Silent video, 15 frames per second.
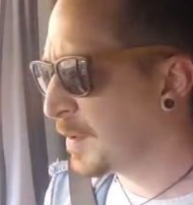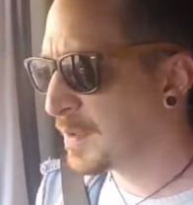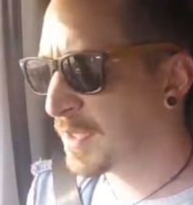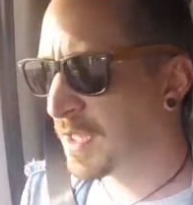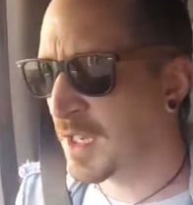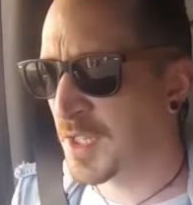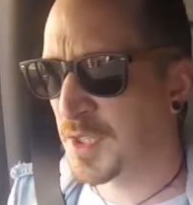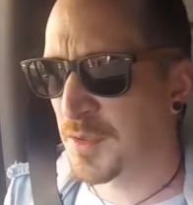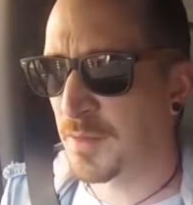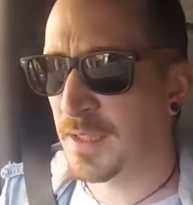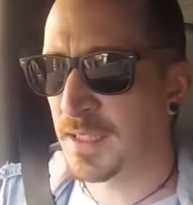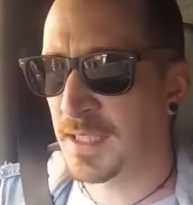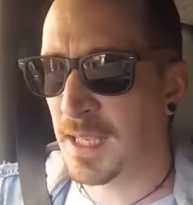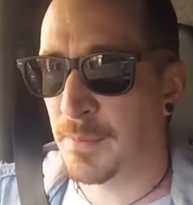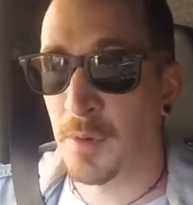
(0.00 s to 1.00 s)
the answer
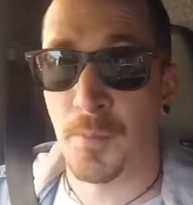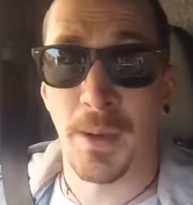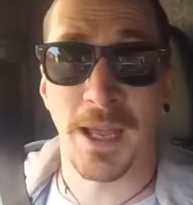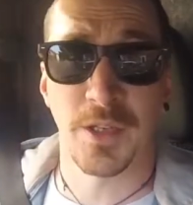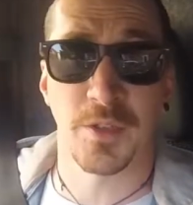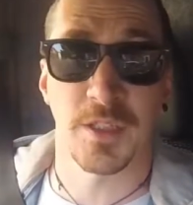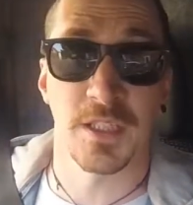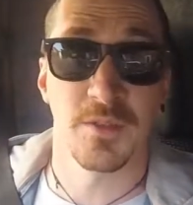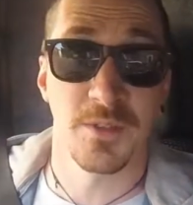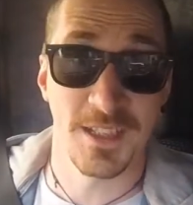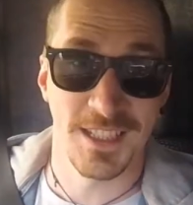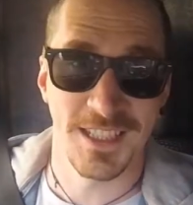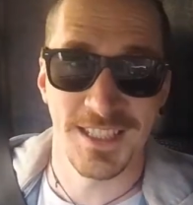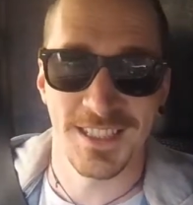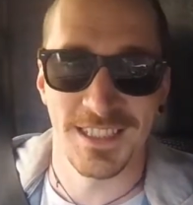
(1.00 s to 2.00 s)
is get more batteries,
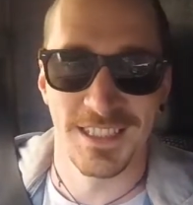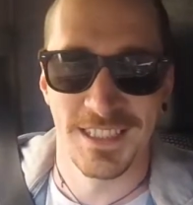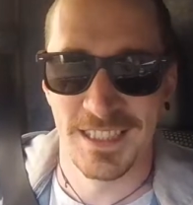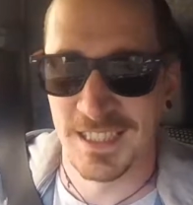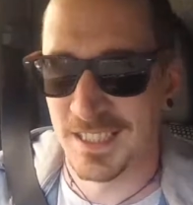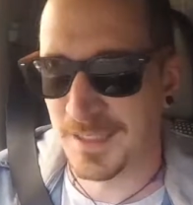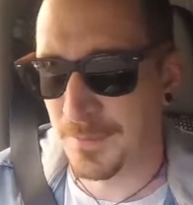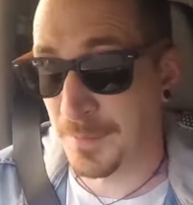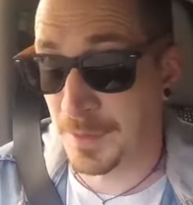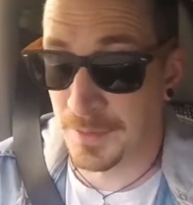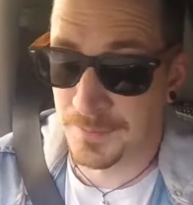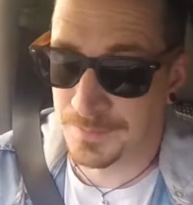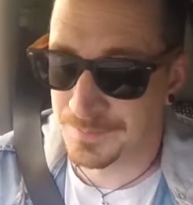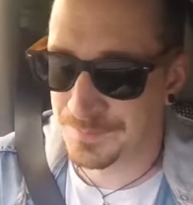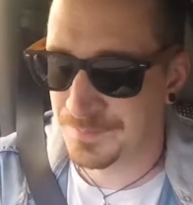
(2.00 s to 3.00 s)
really, isn't it? But
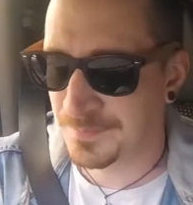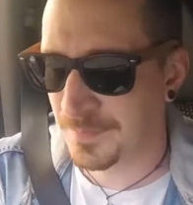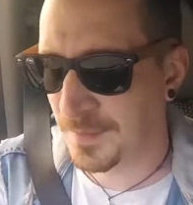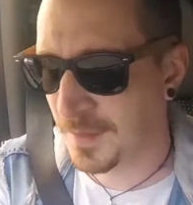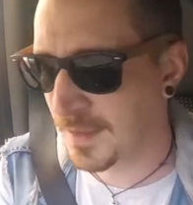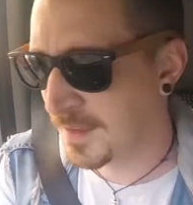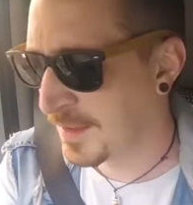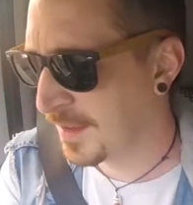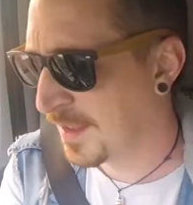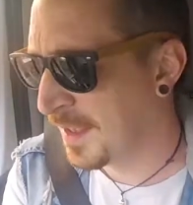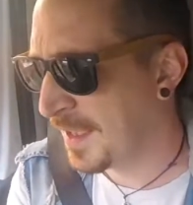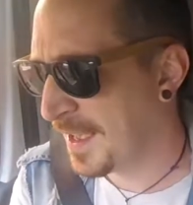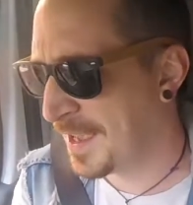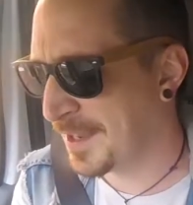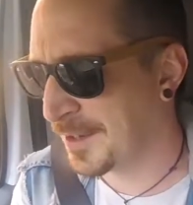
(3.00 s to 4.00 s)

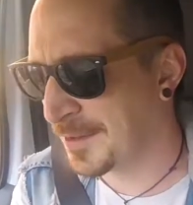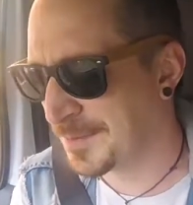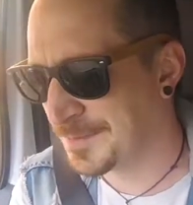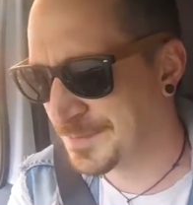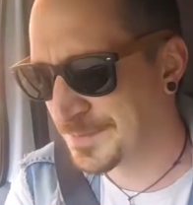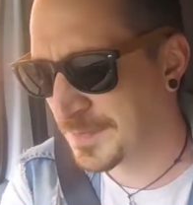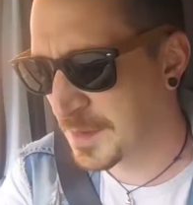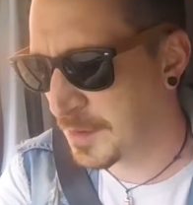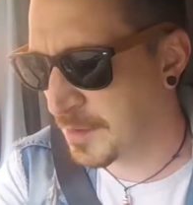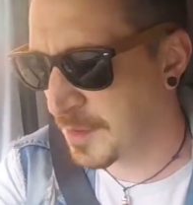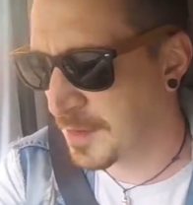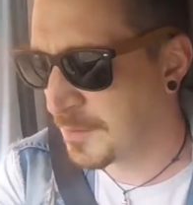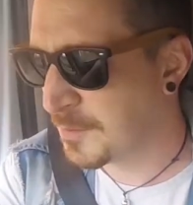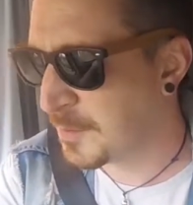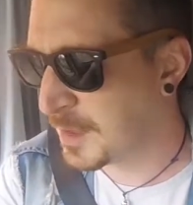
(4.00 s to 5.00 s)
hey ho. All
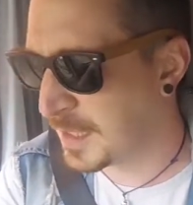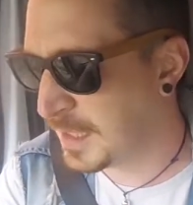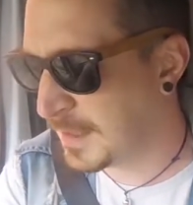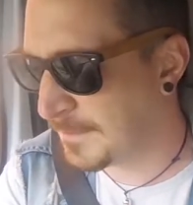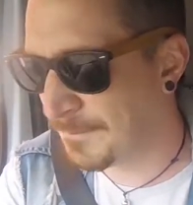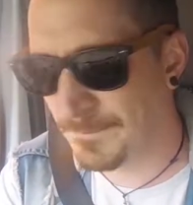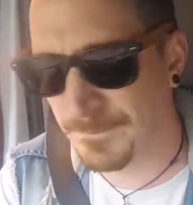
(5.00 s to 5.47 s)
right, we're here.